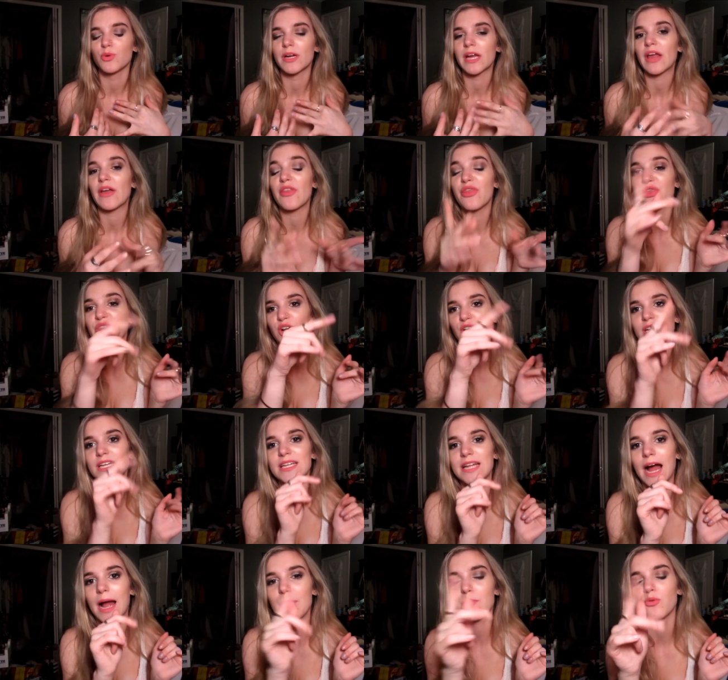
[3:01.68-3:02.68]
working
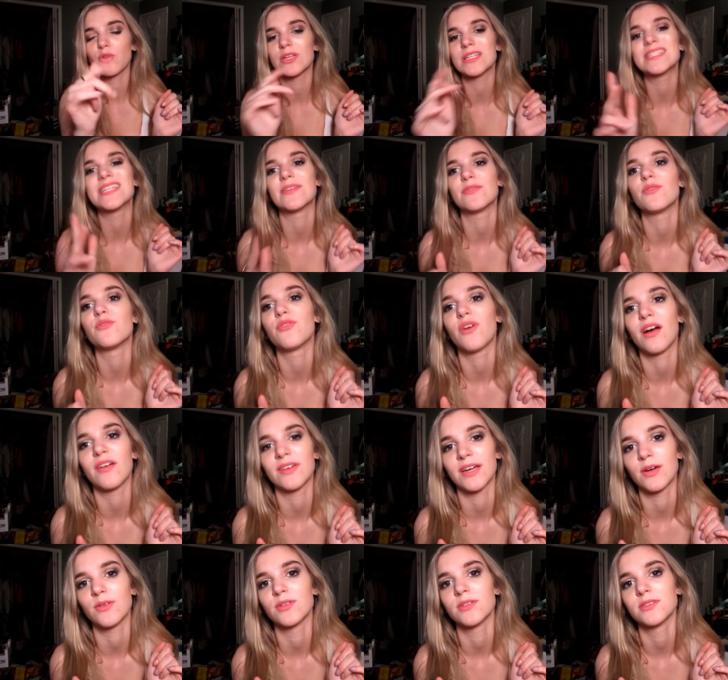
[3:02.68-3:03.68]
thirty-nine point seven five
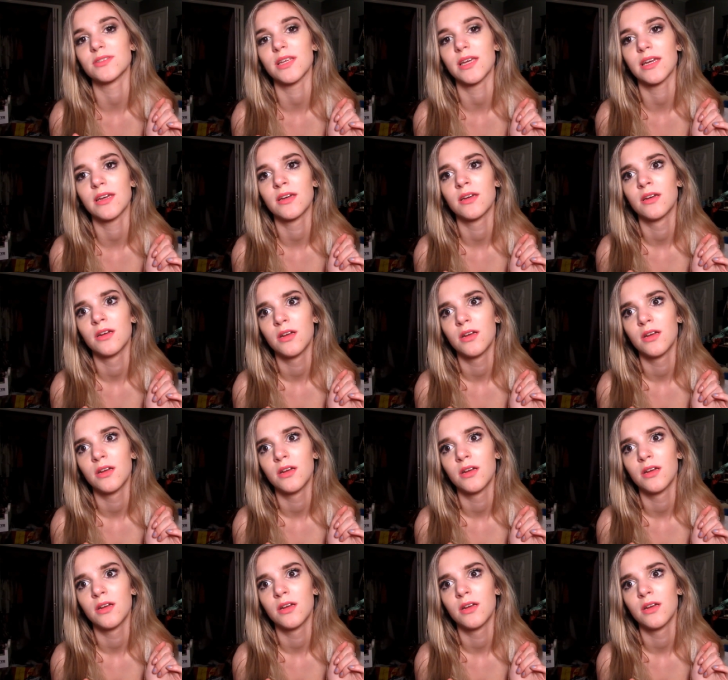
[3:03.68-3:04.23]
hours, like,